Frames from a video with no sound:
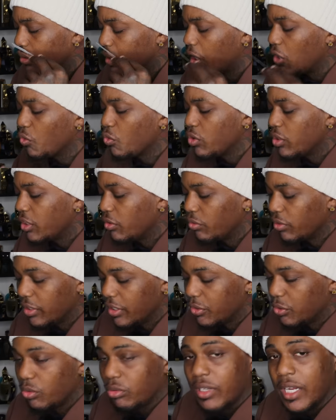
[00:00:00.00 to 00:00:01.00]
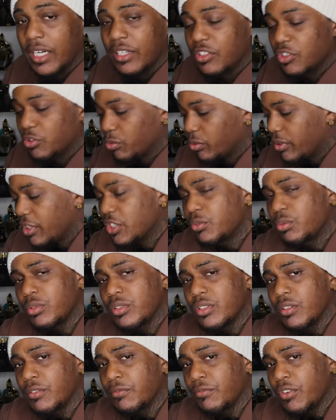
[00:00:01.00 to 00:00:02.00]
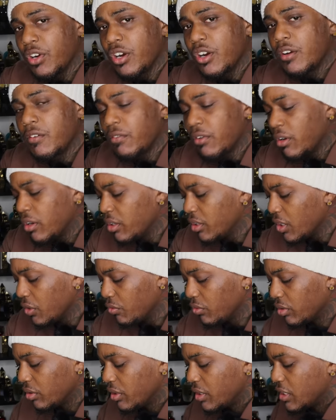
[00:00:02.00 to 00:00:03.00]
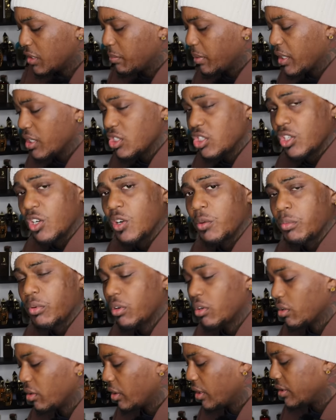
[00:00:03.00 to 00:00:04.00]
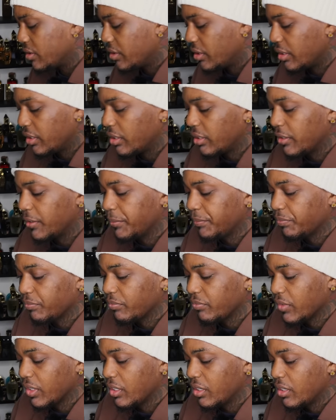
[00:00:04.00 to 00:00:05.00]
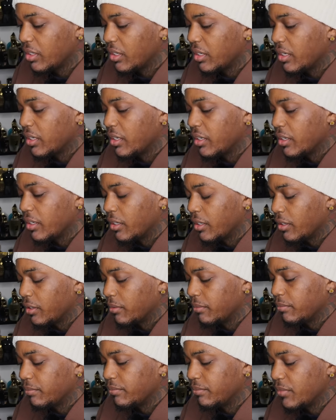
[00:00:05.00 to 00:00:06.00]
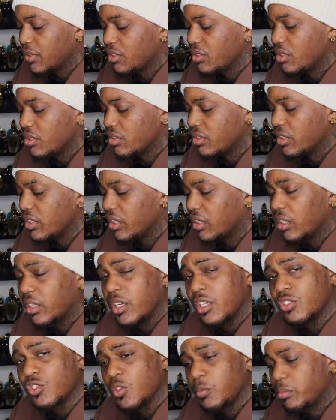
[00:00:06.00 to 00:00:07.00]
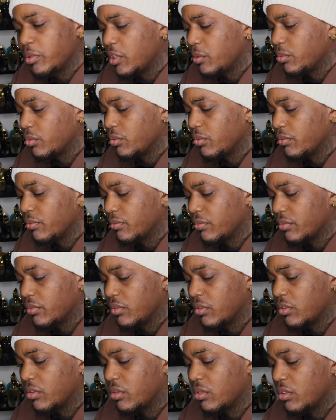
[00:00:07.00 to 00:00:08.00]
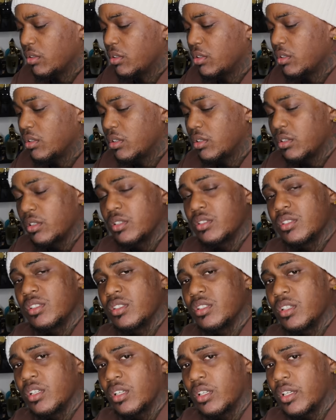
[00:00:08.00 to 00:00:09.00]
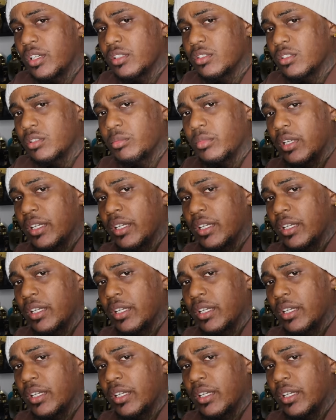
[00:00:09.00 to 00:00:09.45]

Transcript: I really, really do like this one. This was a very, very good release by Jean Paul Gaultier. This is the Elixir, people. This is the Elixir.